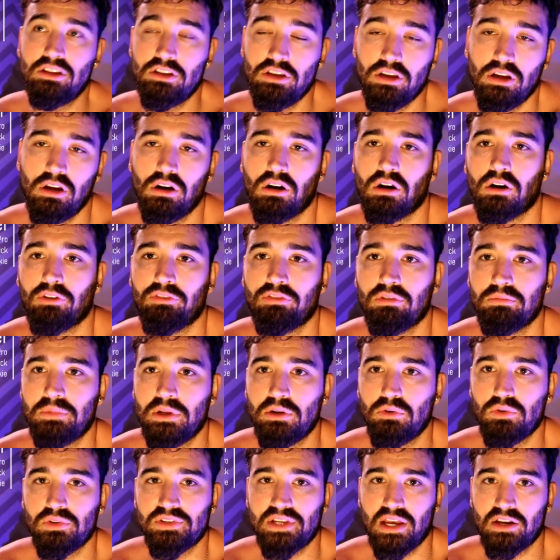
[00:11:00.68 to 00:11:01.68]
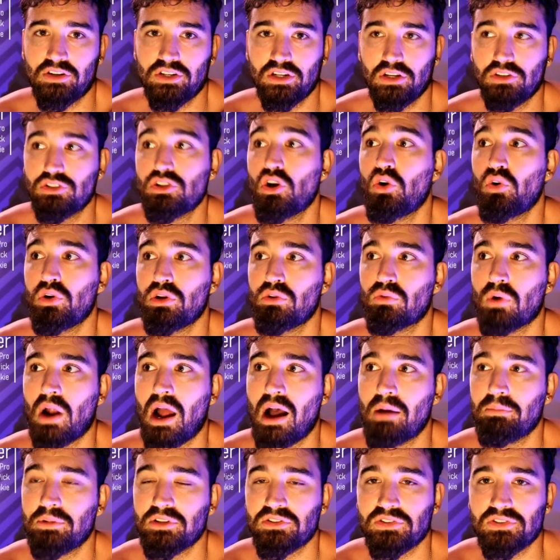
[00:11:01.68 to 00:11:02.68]
year for me was actually a Tony
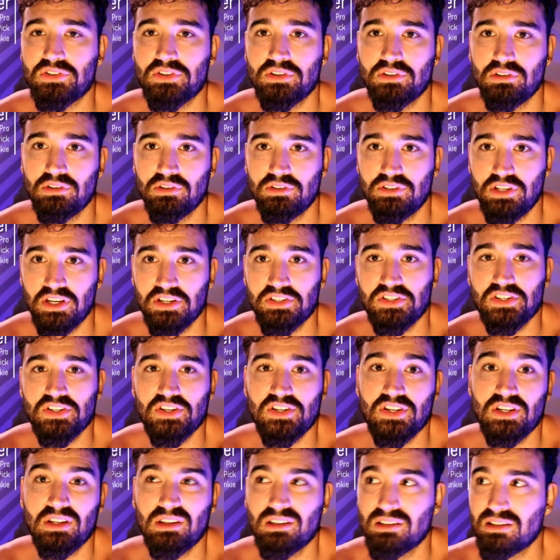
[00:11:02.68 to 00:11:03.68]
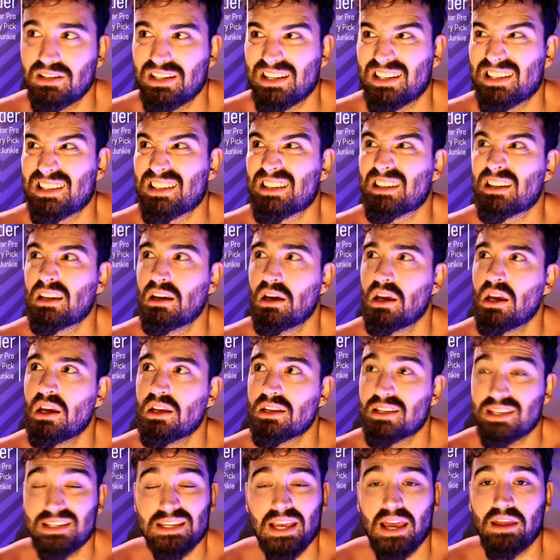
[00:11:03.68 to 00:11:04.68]
Robbins disc disc
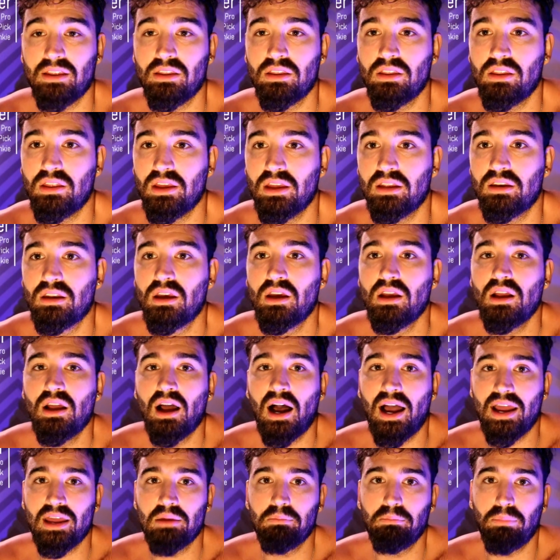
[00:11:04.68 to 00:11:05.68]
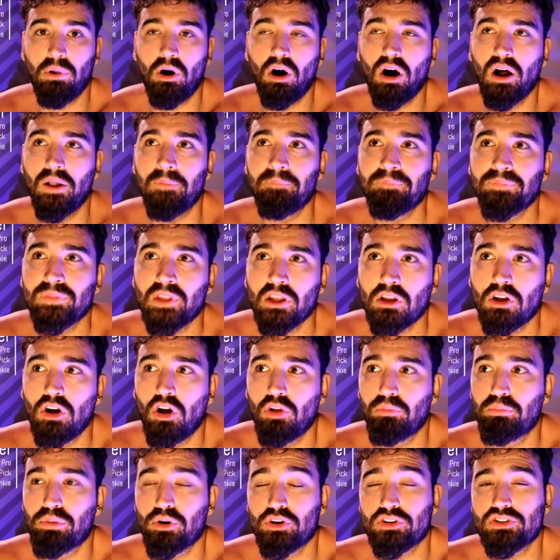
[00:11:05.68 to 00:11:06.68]
set that I had bought
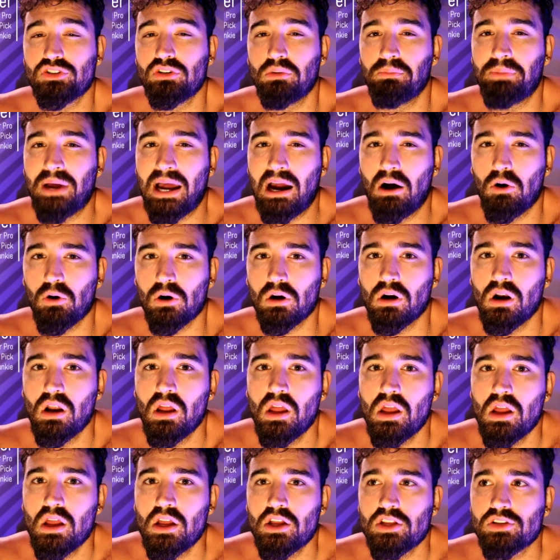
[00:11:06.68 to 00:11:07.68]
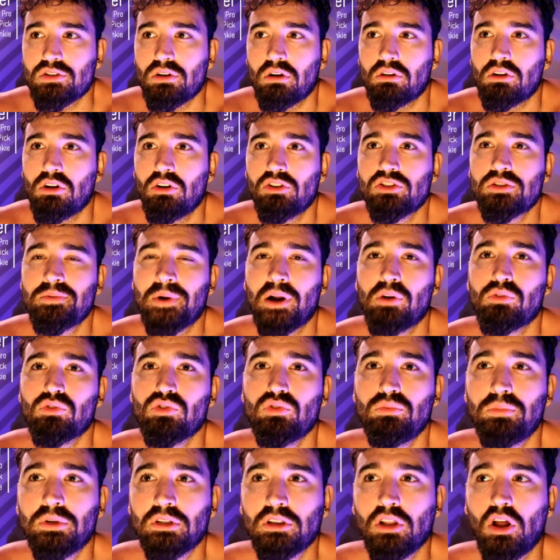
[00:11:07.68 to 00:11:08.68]
called Personal Power. So I'd go into my
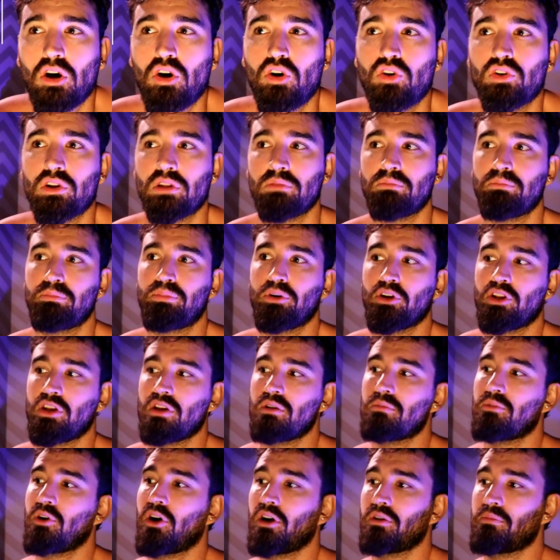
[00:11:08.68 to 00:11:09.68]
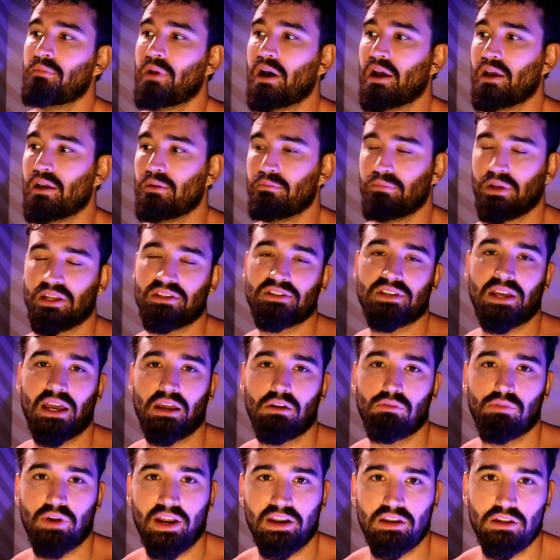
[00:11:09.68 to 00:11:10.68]
room alone and put him on my
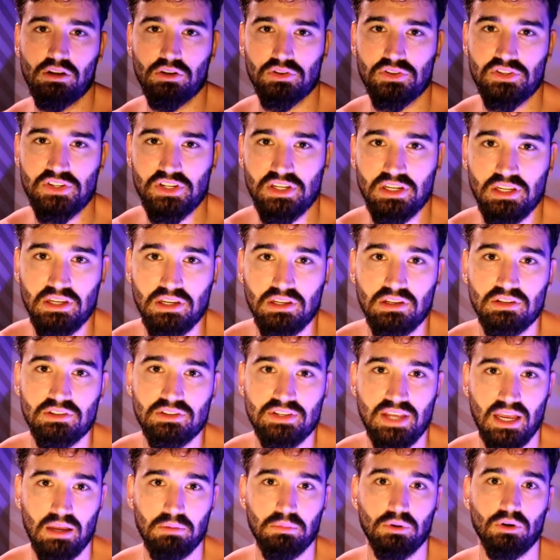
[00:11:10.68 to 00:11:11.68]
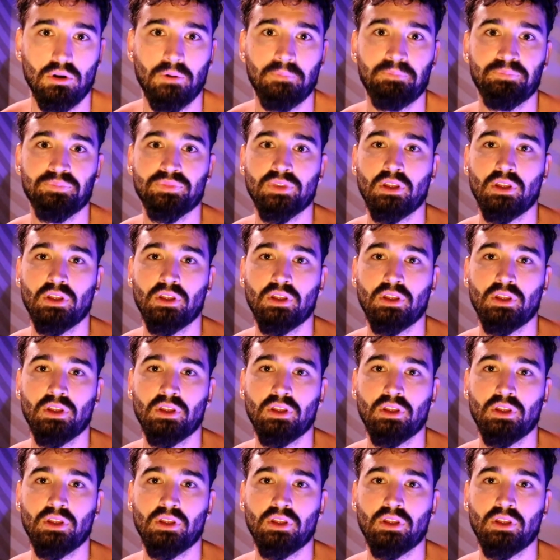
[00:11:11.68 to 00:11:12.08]
bedside radio CD table